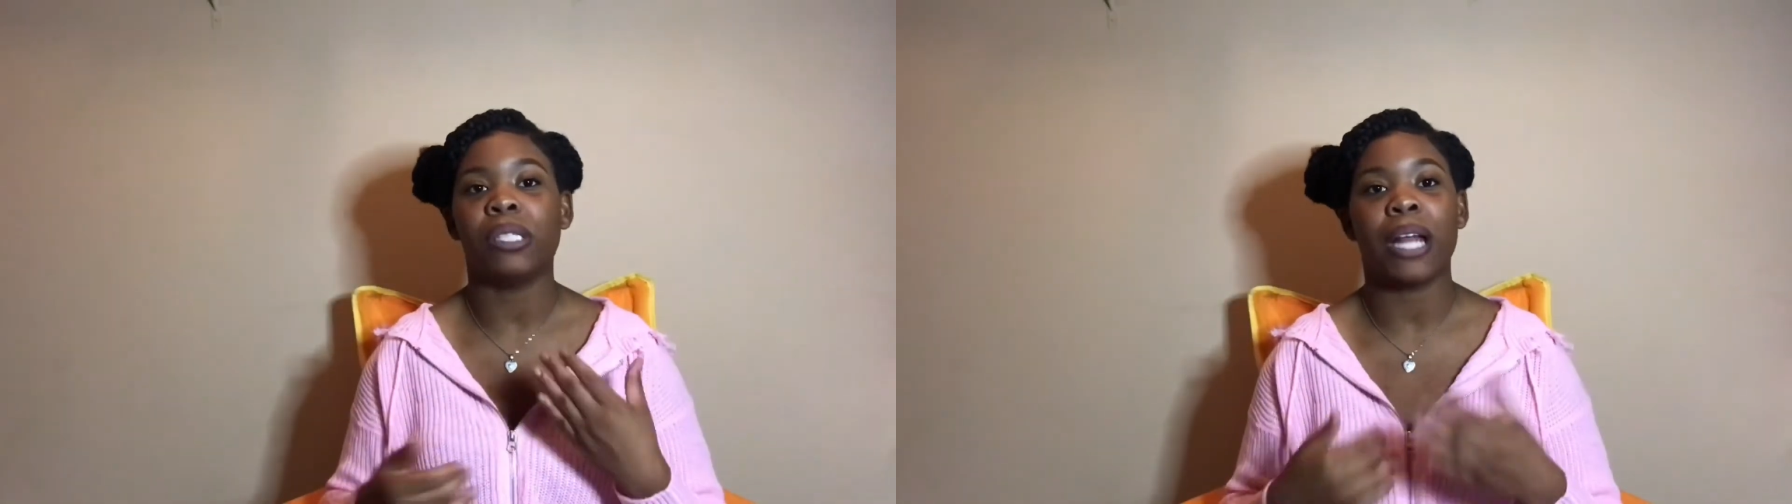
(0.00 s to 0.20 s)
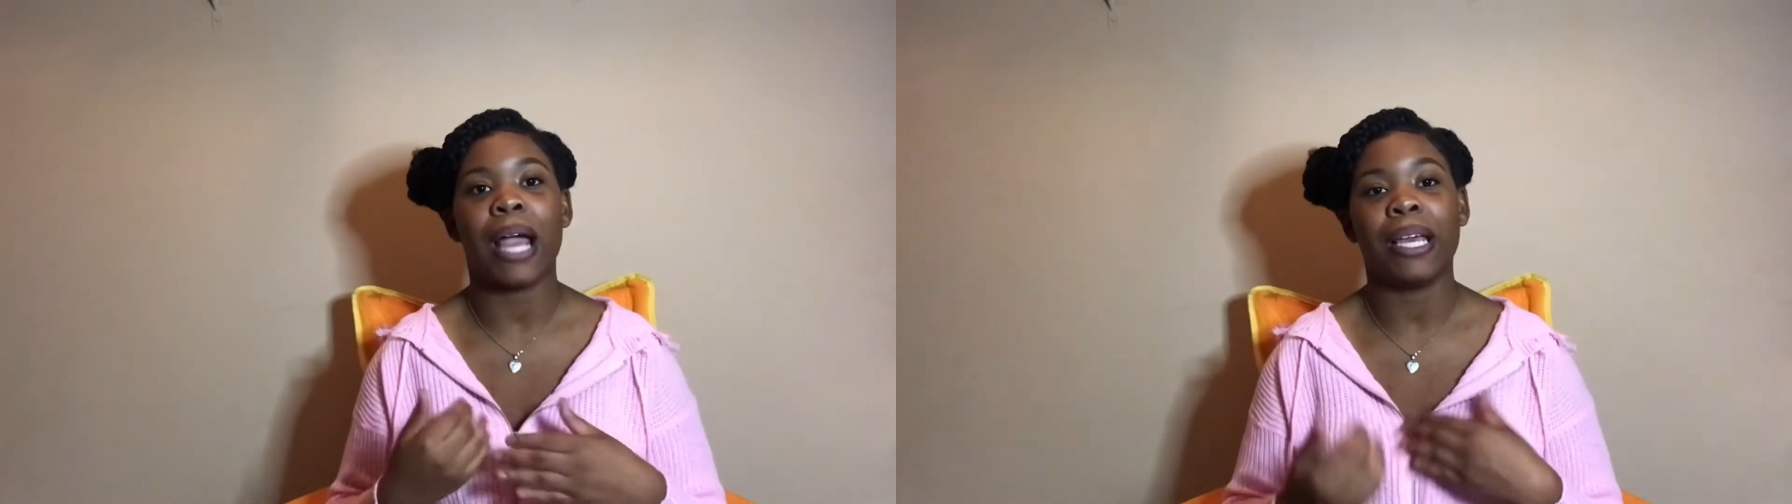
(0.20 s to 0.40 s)

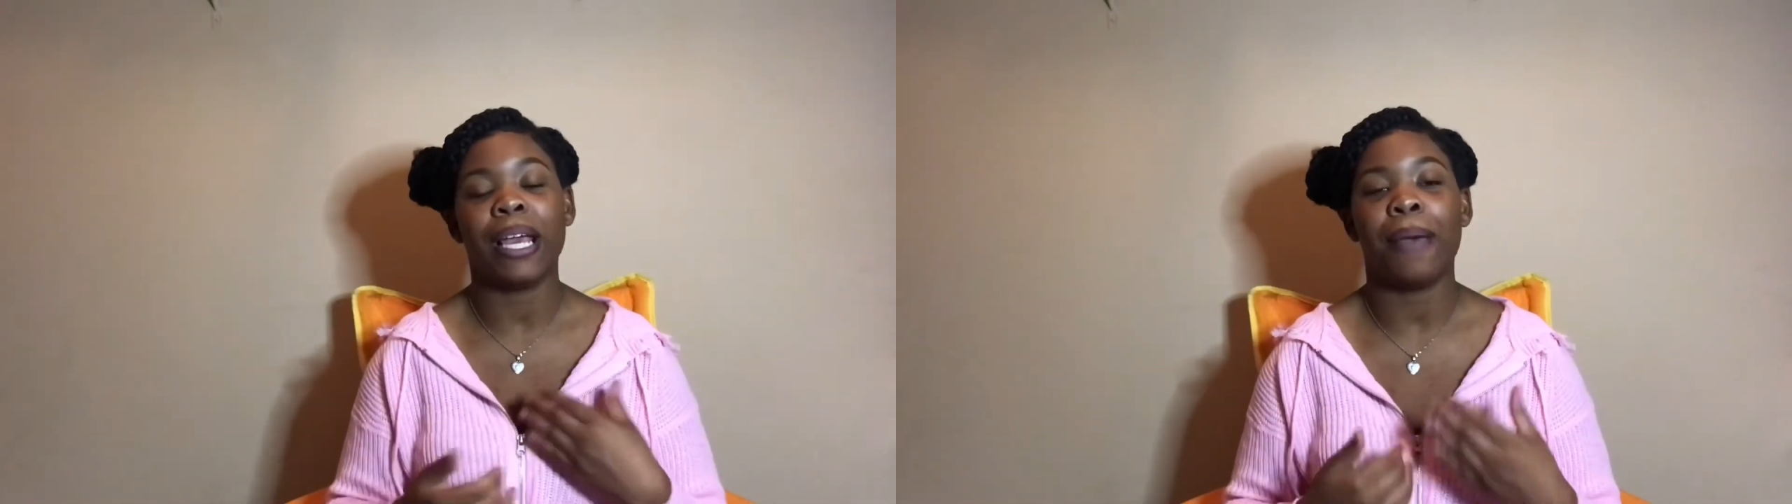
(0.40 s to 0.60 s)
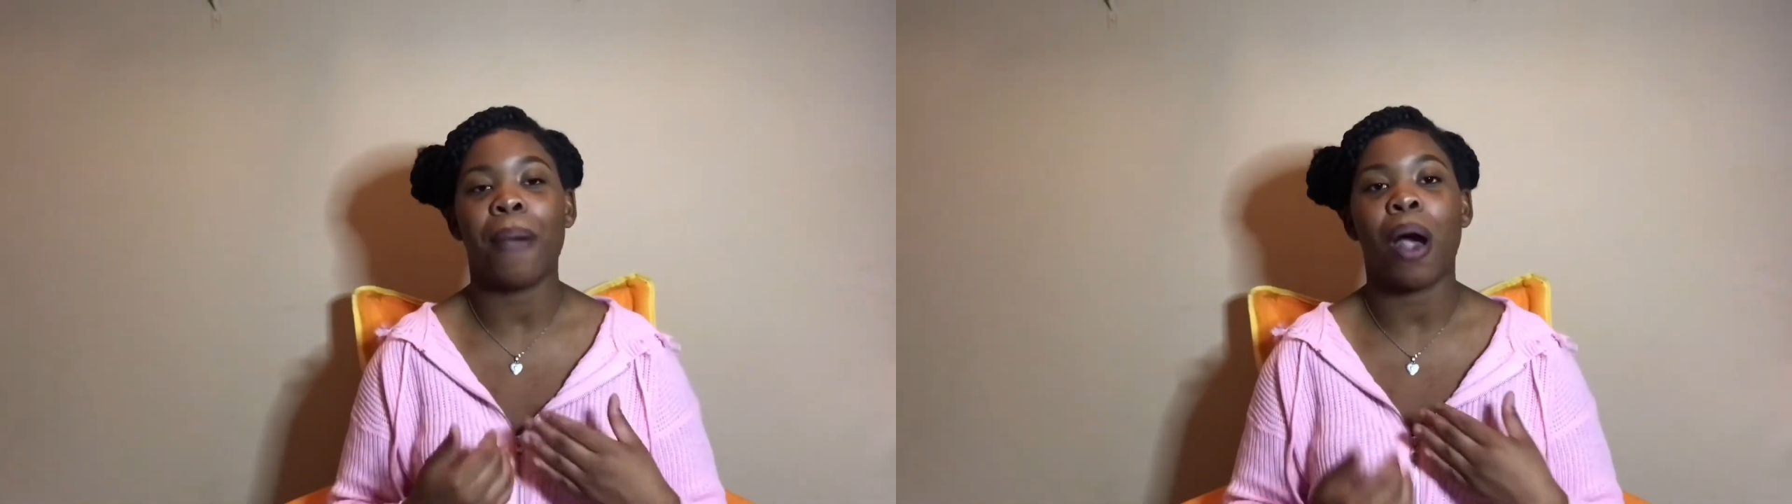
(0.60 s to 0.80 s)
and I get
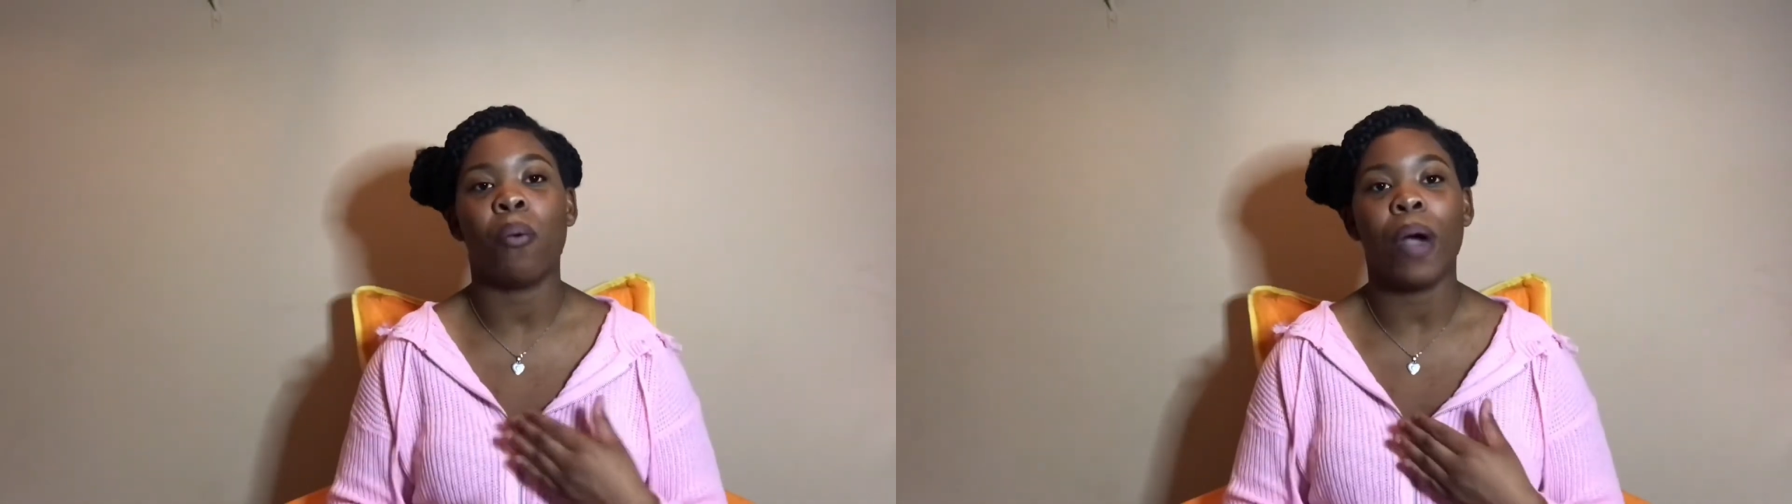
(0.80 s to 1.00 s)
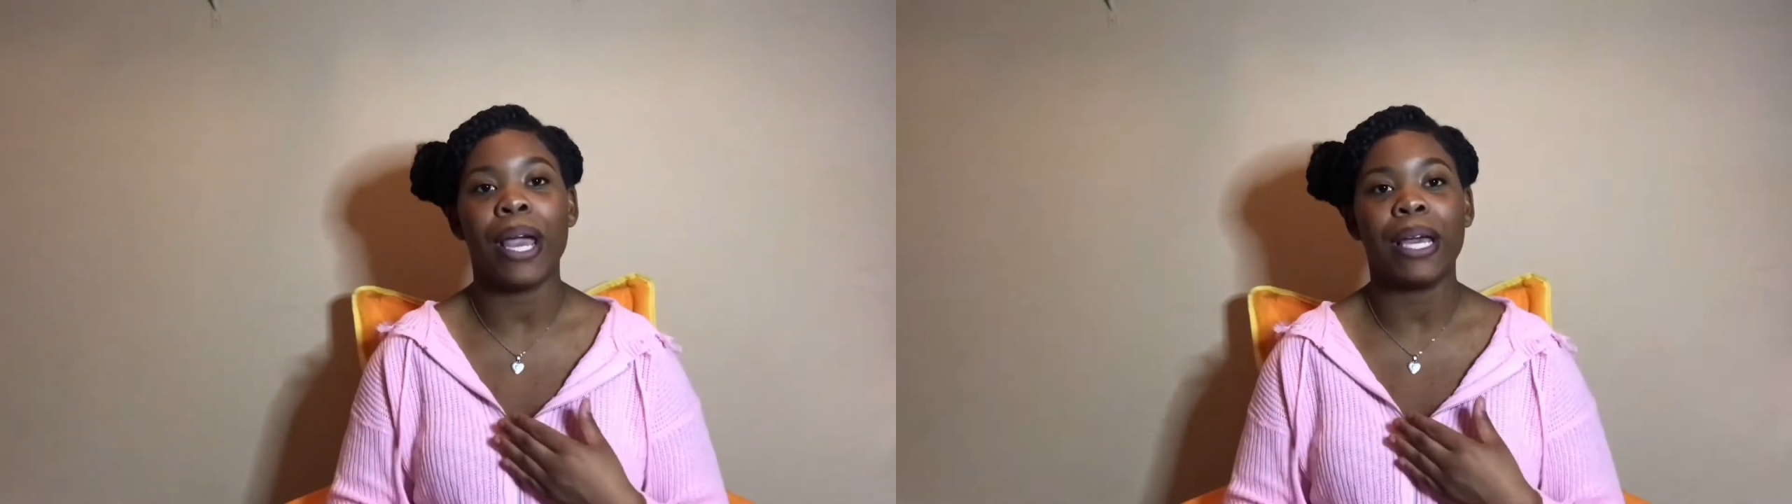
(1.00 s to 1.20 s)
in my
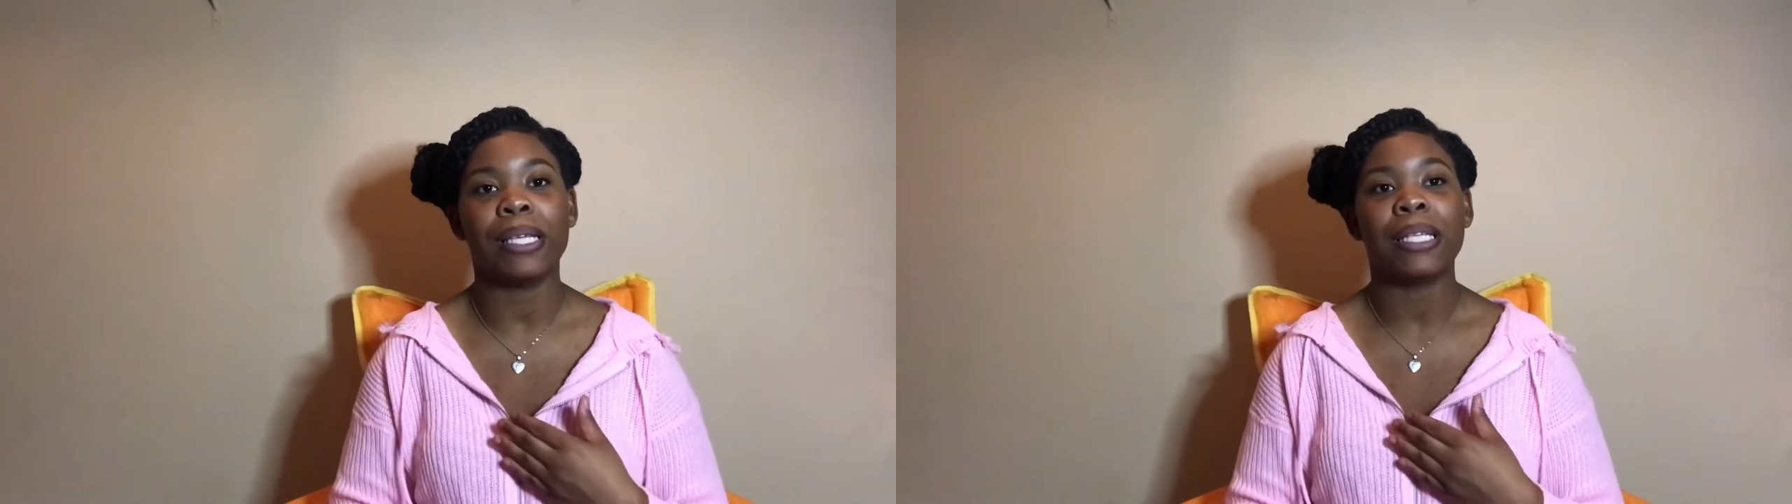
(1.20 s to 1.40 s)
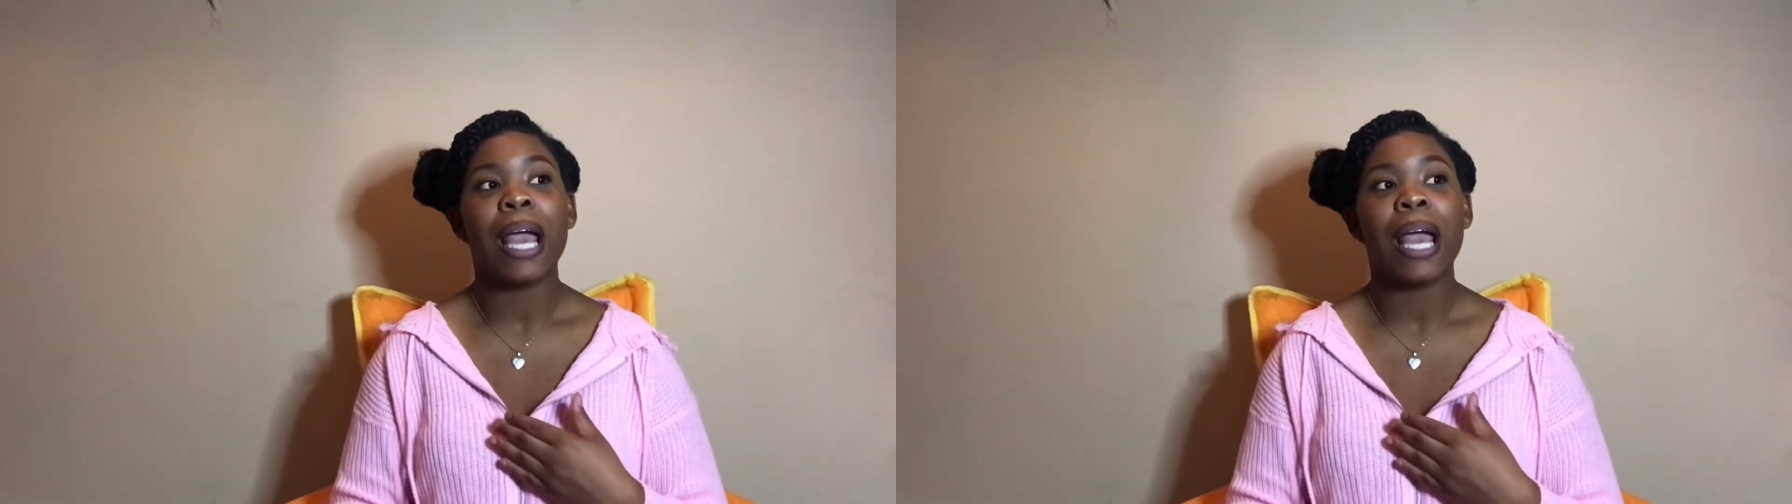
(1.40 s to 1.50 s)
ways,